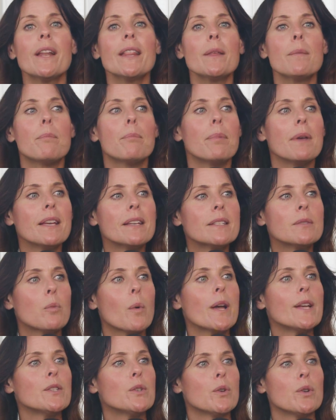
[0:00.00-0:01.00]
of the biggest
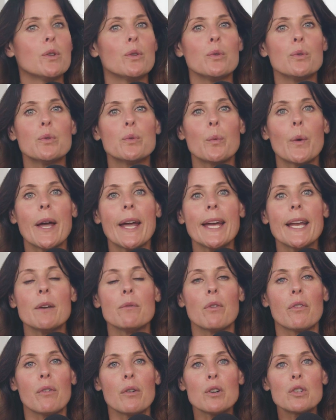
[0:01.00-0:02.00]
ways you can lose weight
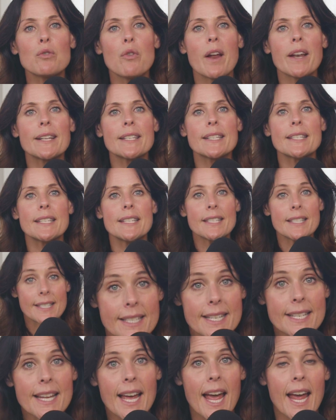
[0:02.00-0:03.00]
and reverse chronic disease
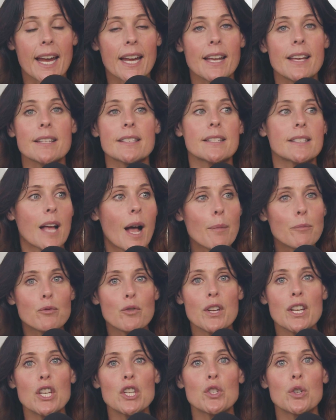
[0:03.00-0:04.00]
today is stop
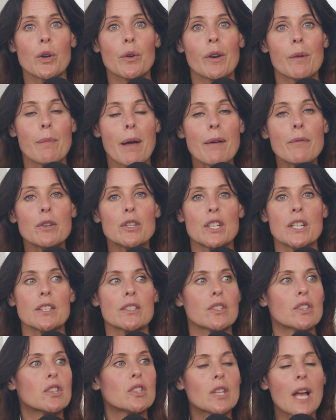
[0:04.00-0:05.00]
drinking sugary
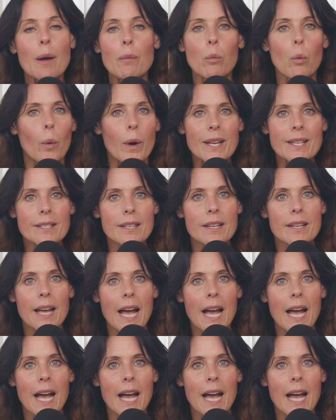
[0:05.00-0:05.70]
beverages. Just stop wasting